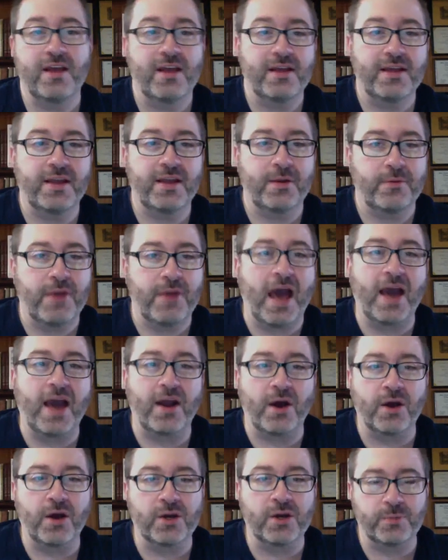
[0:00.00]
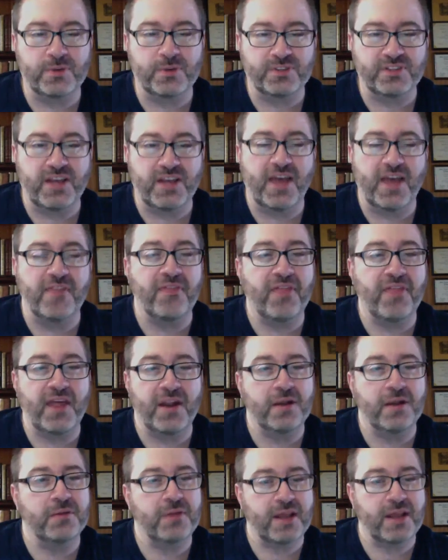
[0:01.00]
not 100%,
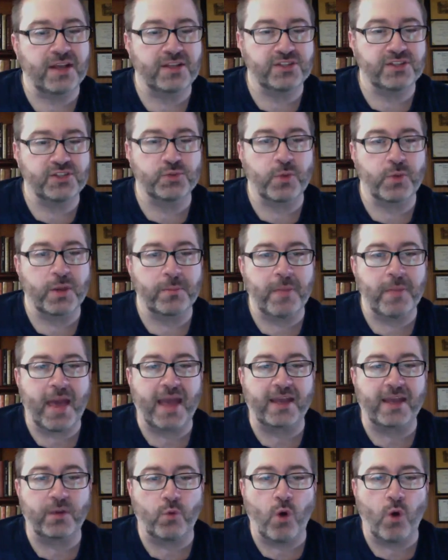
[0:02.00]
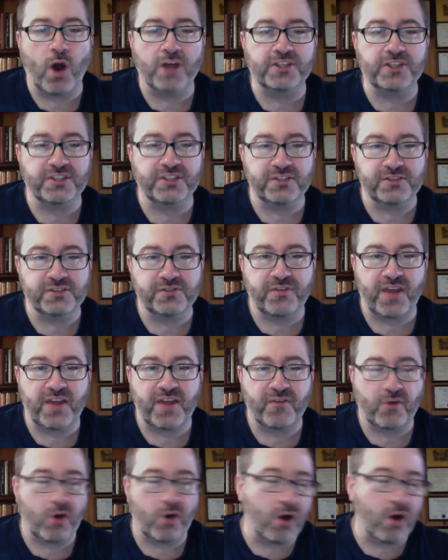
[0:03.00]
then it could swing back in Washington's
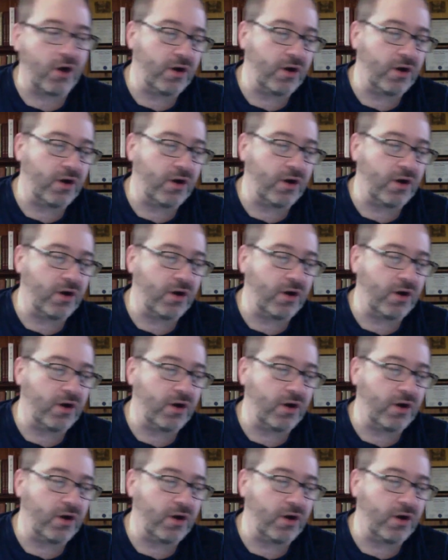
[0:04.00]
favor.